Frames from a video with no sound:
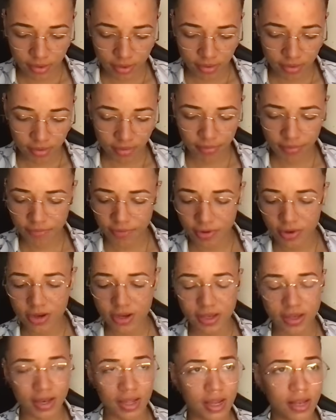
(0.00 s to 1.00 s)
some of you
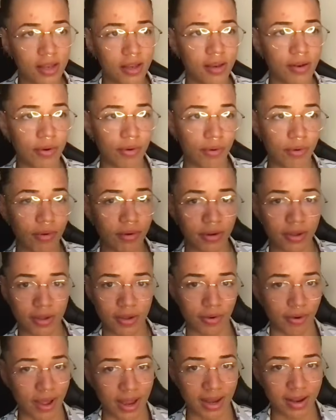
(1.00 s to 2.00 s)
just need to talk to
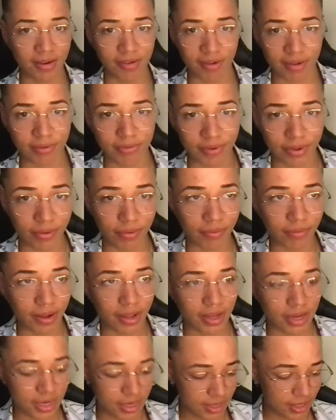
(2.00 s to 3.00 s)
your energy field
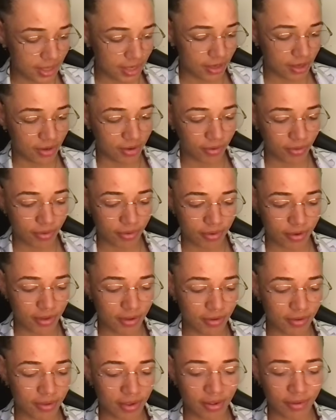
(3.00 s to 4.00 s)
right you just need to talk to
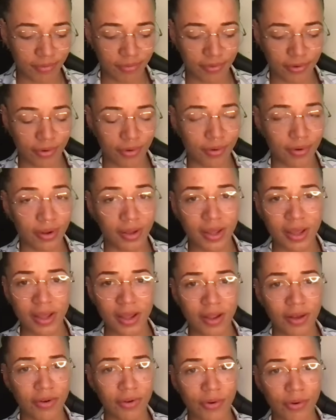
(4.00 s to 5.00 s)
yourself talk
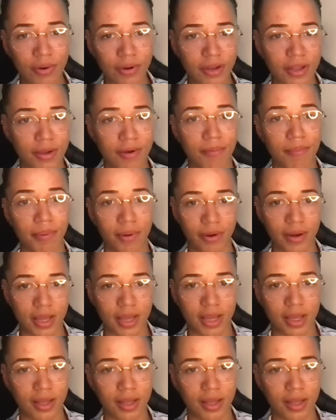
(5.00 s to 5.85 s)
talk to your body